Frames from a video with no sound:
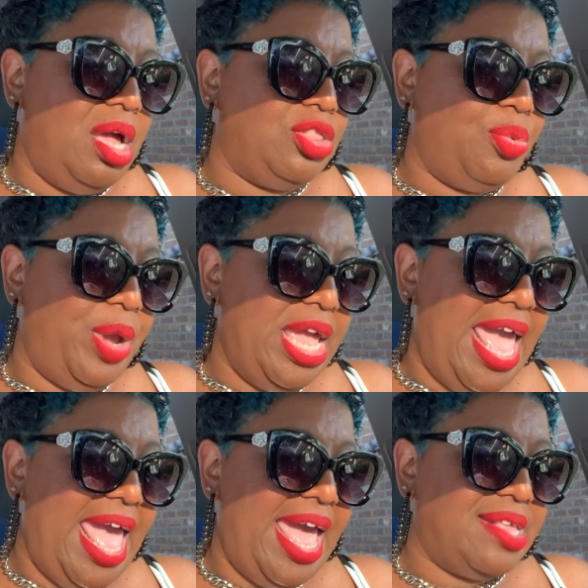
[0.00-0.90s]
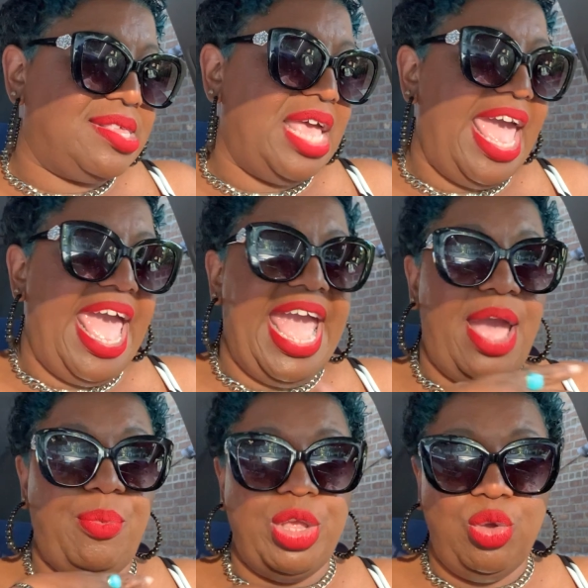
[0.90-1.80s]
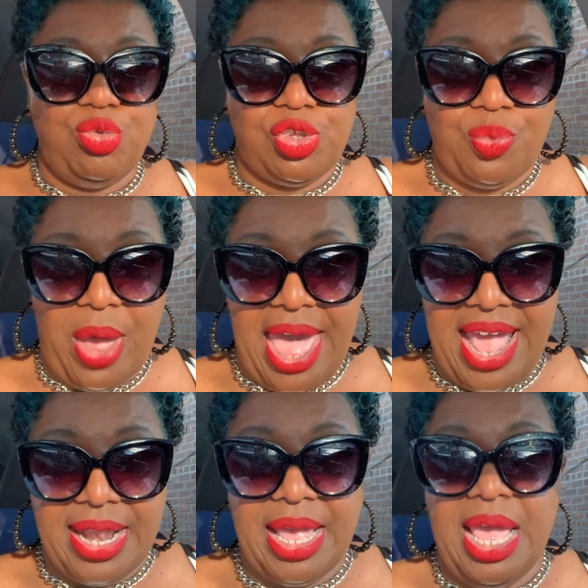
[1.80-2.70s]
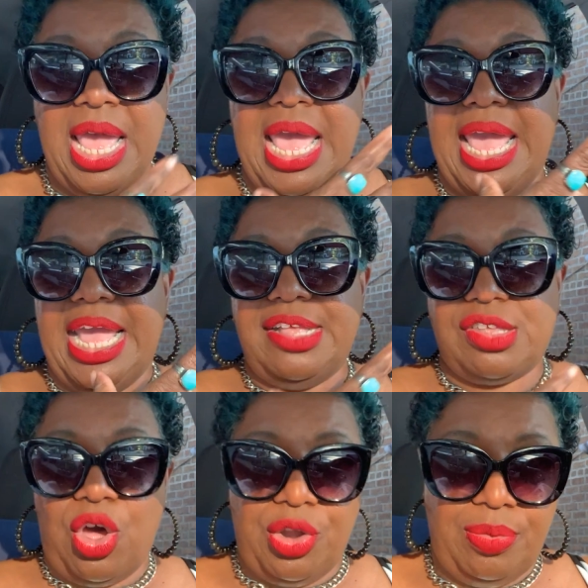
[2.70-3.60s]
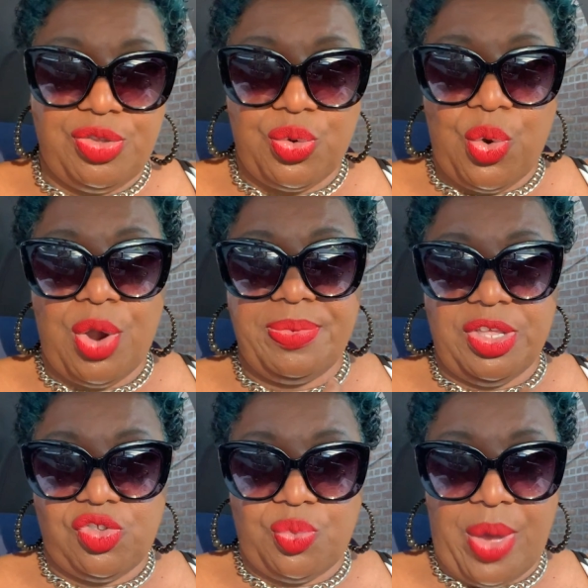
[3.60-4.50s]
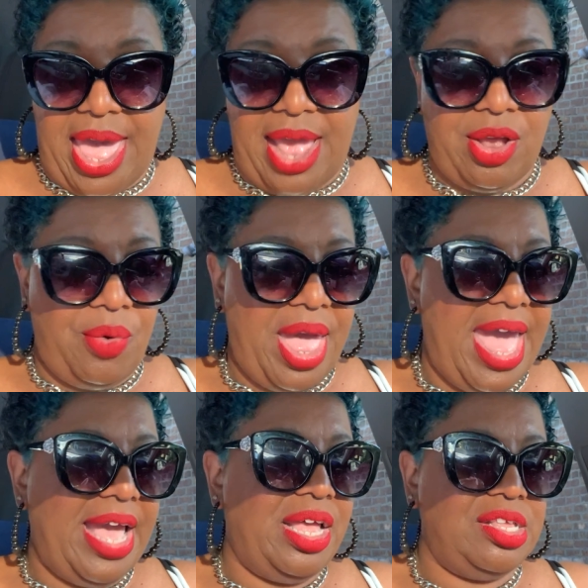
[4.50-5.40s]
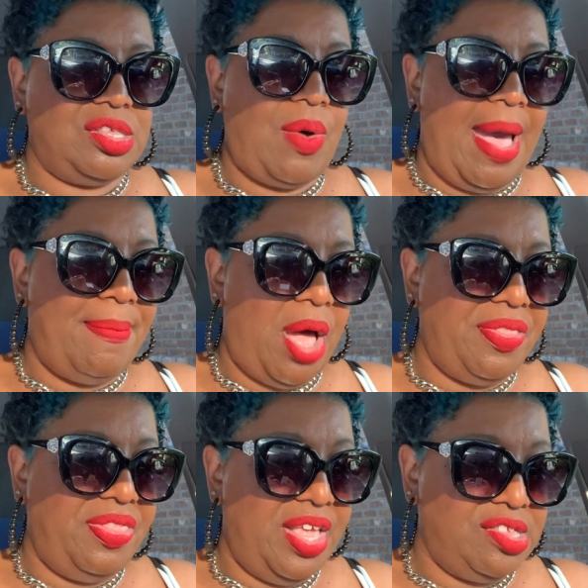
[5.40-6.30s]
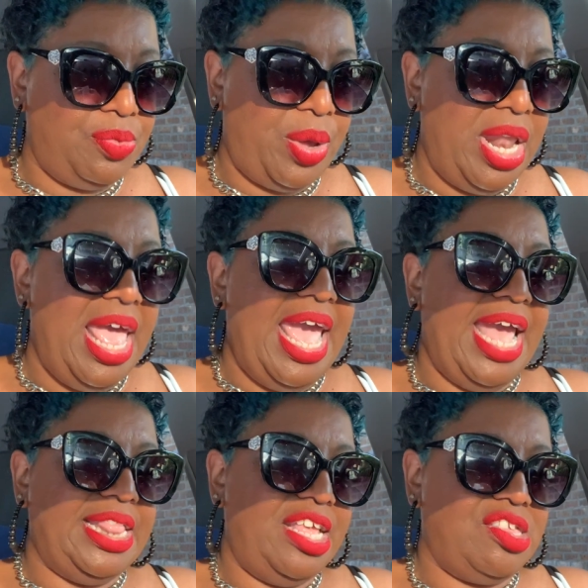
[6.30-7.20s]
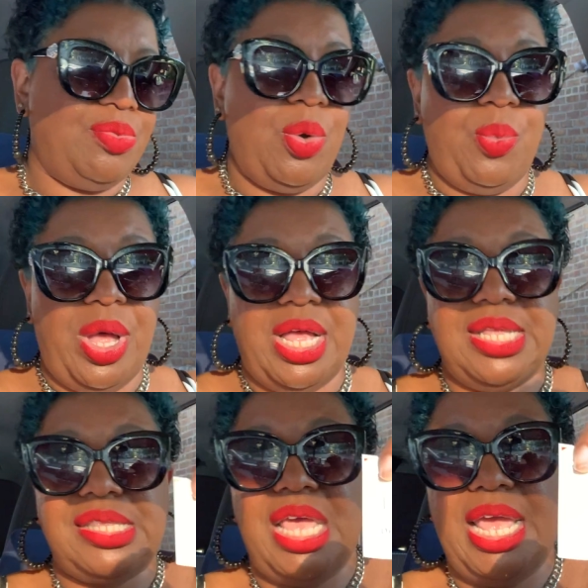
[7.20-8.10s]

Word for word: 3X. And when you sweat, it's going to absorb the sweat, okay? So I bought this one, and this one was